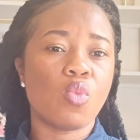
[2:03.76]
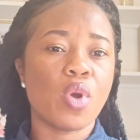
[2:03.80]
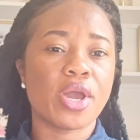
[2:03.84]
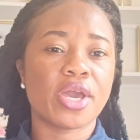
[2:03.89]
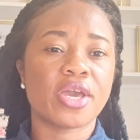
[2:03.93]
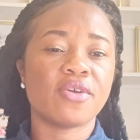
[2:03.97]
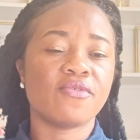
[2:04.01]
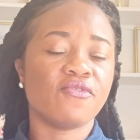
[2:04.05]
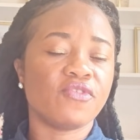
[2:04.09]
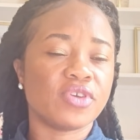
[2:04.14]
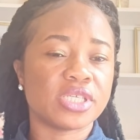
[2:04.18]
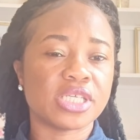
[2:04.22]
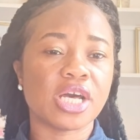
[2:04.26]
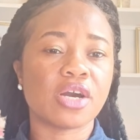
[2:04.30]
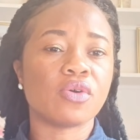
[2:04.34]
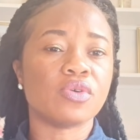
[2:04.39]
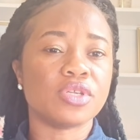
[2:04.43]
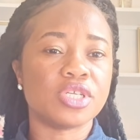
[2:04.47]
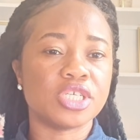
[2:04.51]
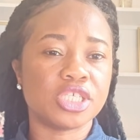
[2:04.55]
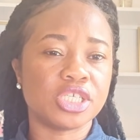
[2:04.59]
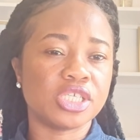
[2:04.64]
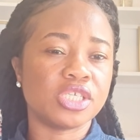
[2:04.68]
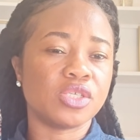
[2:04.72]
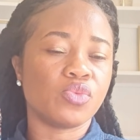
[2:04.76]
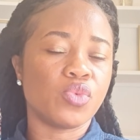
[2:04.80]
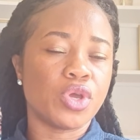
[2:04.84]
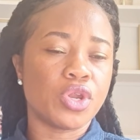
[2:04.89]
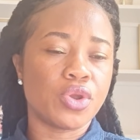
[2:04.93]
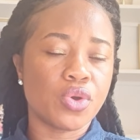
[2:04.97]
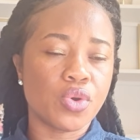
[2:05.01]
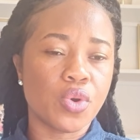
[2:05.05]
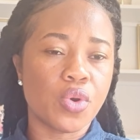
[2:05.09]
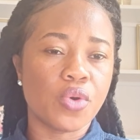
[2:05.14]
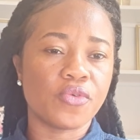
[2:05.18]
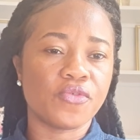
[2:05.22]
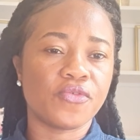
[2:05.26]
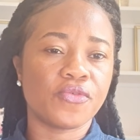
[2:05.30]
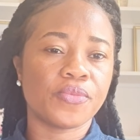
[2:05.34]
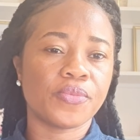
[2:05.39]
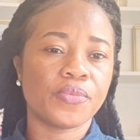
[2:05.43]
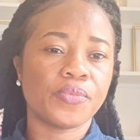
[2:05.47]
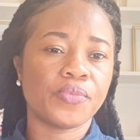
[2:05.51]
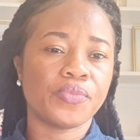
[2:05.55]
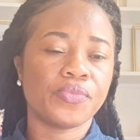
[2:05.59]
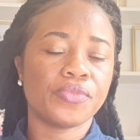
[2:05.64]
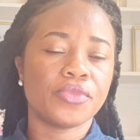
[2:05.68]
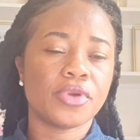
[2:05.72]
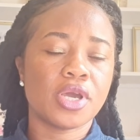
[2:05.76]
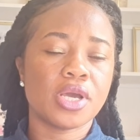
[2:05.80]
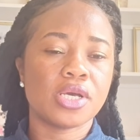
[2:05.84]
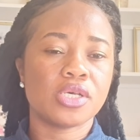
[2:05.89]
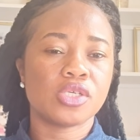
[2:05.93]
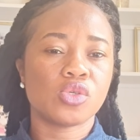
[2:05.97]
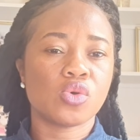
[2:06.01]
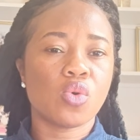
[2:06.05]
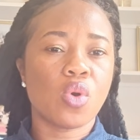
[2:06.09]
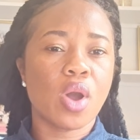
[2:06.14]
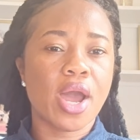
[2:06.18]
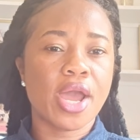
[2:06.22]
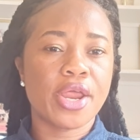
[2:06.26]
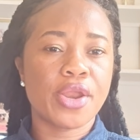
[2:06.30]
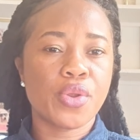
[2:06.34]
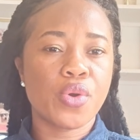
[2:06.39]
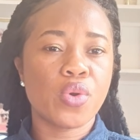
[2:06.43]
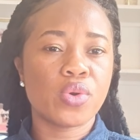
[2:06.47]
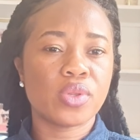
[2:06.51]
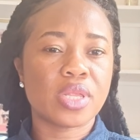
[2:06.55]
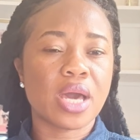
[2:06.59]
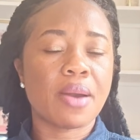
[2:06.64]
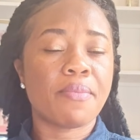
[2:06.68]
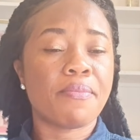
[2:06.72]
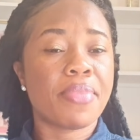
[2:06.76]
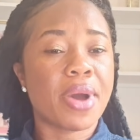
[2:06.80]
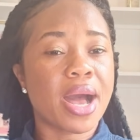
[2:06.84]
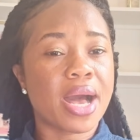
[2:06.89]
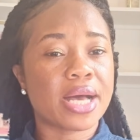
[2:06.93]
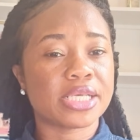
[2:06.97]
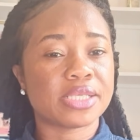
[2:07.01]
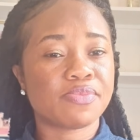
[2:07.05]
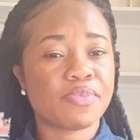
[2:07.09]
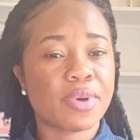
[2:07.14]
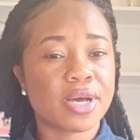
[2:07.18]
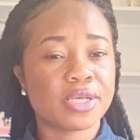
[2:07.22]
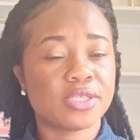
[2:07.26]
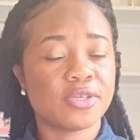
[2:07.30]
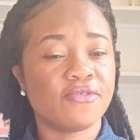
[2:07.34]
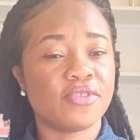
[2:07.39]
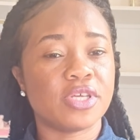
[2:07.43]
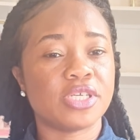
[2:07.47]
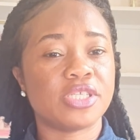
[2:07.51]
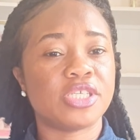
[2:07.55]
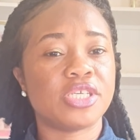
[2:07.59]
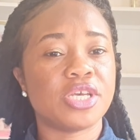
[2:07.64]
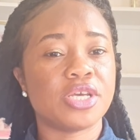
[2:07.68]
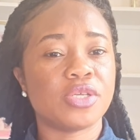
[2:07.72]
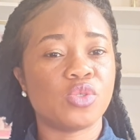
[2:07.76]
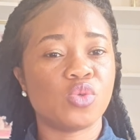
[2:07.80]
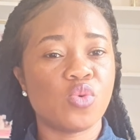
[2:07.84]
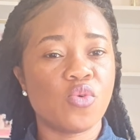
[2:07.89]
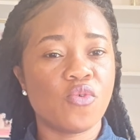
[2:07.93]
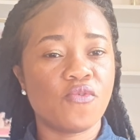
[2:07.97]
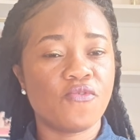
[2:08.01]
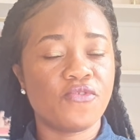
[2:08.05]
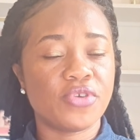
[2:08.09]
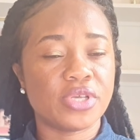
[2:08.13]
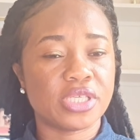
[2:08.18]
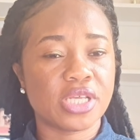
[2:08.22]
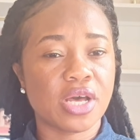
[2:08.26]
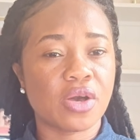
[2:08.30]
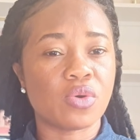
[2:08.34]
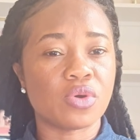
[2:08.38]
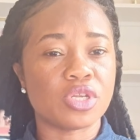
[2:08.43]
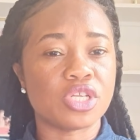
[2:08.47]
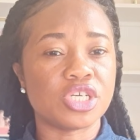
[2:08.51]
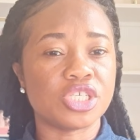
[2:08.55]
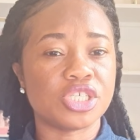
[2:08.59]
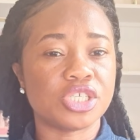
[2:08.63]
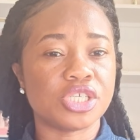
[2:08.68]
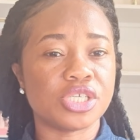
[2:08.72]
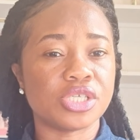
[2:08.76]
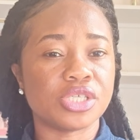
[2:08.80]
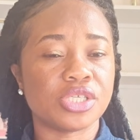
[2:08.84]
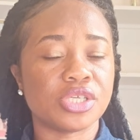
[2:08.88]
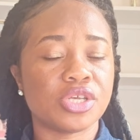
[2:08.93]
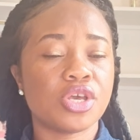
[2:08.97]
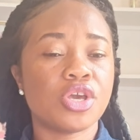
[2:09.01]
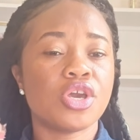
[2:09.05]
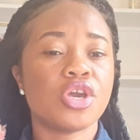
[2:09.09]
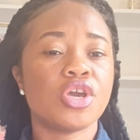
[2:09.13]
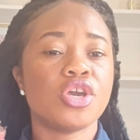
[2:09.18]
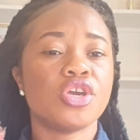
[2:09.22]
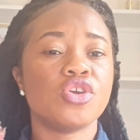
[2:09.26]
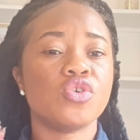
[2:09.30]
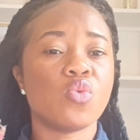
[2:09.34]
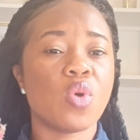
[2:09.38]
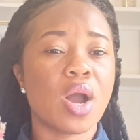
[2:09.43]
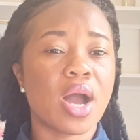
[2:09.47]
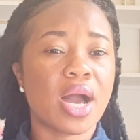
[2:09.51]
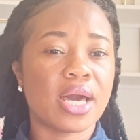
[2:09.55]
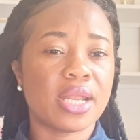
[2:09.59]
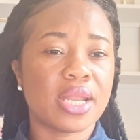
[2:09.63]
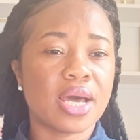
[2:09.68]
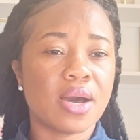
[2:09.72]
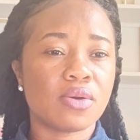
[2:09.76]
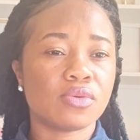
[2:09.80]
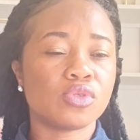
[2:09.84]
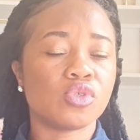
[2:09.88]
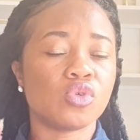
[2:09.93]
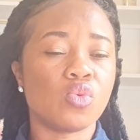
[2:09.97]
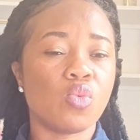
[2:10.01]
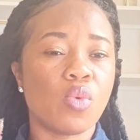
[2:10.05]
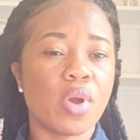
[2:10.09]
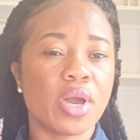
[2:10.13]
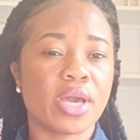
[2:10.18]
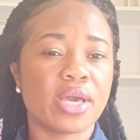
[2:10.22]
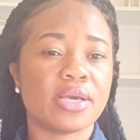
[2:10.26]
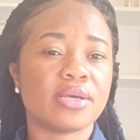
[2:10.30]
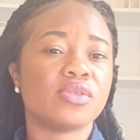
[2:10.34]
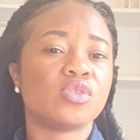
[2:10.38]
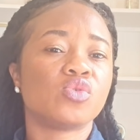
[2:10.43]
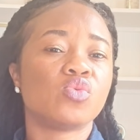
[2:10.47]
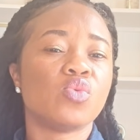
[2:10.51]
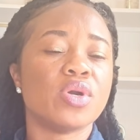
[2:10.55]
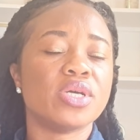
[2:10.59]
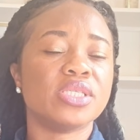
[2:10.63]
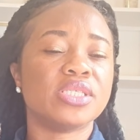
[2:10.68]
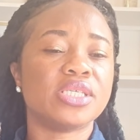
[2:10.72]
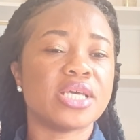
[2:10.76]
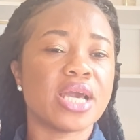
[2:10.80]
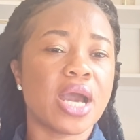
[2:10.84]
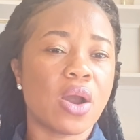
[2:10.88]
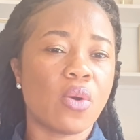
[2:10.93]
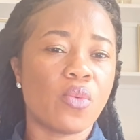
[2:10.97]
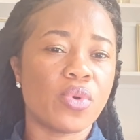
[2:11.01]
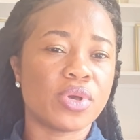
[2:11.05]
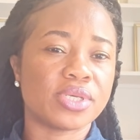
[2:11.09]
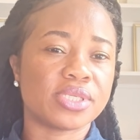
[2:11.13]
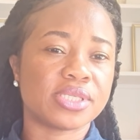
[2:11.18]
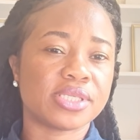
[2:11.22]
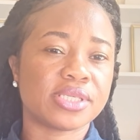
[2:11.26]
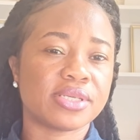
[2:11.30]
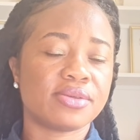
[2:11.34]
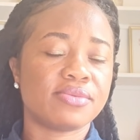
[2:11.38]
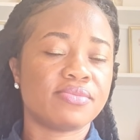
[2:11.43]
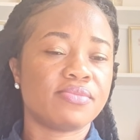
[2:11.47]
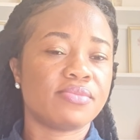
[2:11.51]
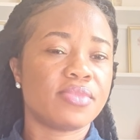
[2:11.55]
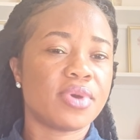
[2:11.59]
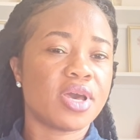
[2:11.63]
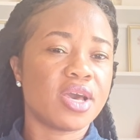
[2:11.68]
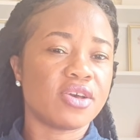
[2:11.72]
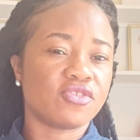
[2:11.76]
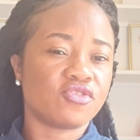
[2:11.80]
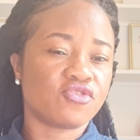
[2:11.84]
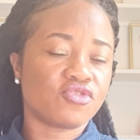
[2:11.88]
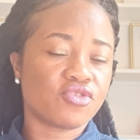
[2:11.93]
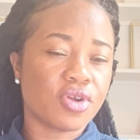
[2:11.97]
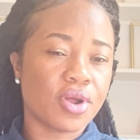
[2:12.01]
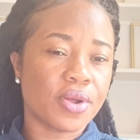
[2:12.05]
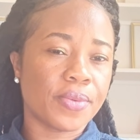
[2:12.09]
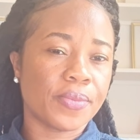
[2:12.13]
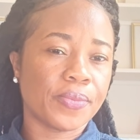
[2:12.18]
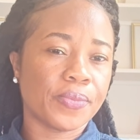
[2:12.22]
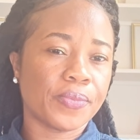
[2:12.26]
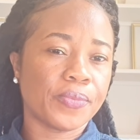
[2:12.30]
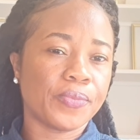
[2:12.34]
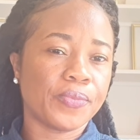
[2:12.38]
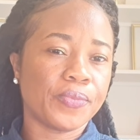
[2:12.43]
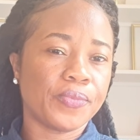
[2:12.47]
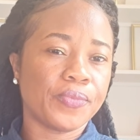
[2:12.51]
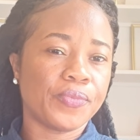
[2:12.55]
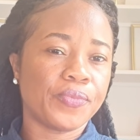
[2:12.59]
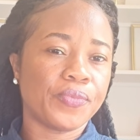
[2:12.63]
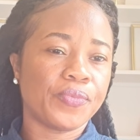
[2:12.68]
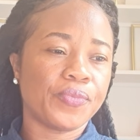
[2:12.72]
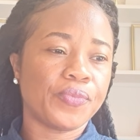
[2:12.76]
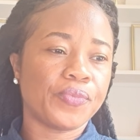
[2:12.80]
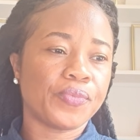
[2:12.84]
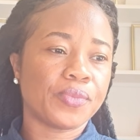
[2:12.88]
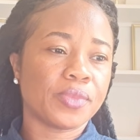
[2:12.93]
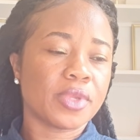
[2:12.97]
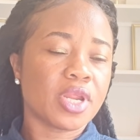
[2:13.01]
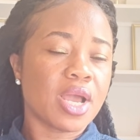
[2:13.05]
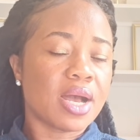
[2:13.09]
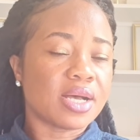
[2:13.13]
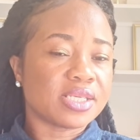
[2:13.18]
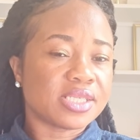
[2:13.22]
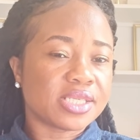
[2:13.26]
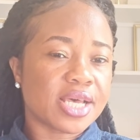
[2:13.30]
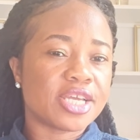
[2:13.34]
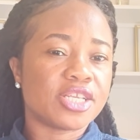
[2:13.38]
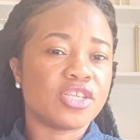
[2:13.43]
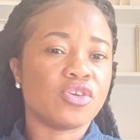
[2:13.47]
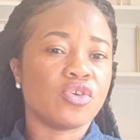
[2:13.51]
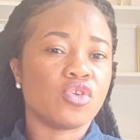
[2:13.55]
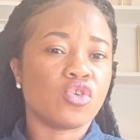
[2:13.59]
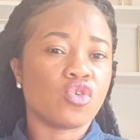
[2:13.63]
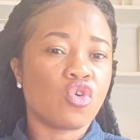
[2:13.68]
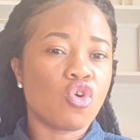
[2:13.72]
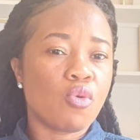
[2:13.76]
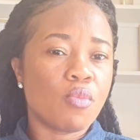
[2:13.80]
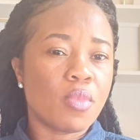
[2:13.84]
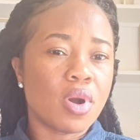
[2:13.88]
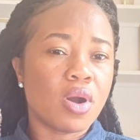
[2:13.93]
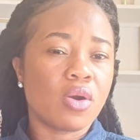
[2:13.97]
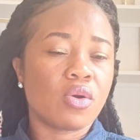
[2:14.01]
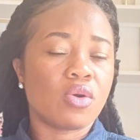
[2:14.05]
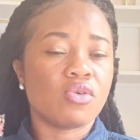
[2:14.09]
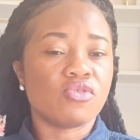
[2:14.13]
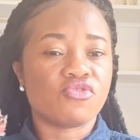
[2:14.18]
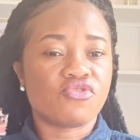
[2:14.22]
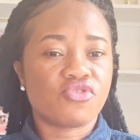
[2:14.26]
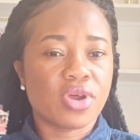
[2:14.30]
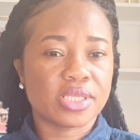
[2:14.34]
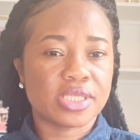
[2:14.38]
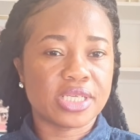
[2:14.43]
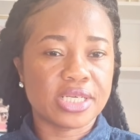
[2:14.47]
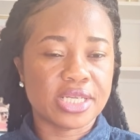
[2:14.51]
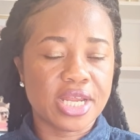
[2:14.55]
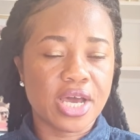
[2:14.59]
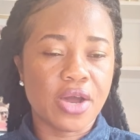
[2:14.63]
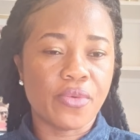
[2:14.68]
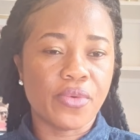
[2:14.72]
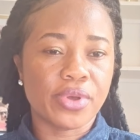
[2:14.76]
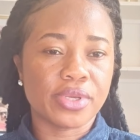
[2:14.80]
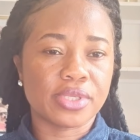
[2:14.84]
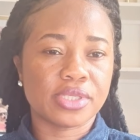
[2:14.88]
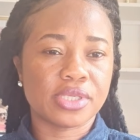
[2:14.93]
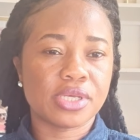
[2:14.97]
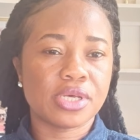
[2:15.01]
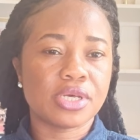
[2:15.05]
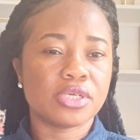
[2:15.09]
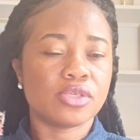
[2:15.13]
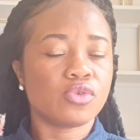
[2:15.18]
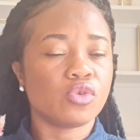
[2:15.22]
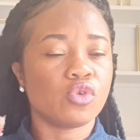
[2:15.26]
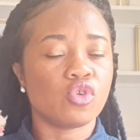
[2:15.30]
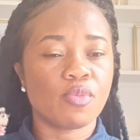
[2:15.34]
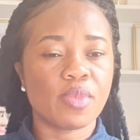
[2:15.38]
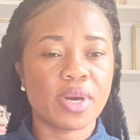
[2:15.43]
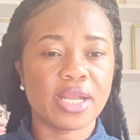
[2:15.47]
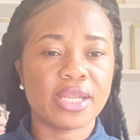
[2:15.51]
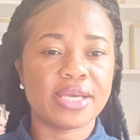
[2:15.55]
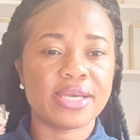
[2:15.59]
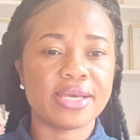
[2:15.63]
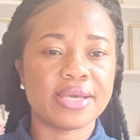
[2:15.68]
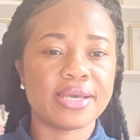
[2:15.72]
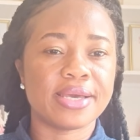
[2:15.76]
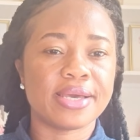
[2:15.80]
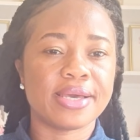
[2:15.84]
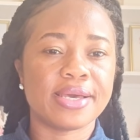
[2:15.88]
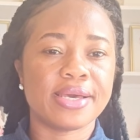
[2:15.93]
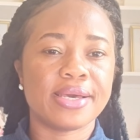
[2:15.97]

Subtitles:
working visa conditions we know of. So I know that as part of the tier 2 visa conditions, you are allowed to work 20 hours extra aside your normal contracted hours. So normally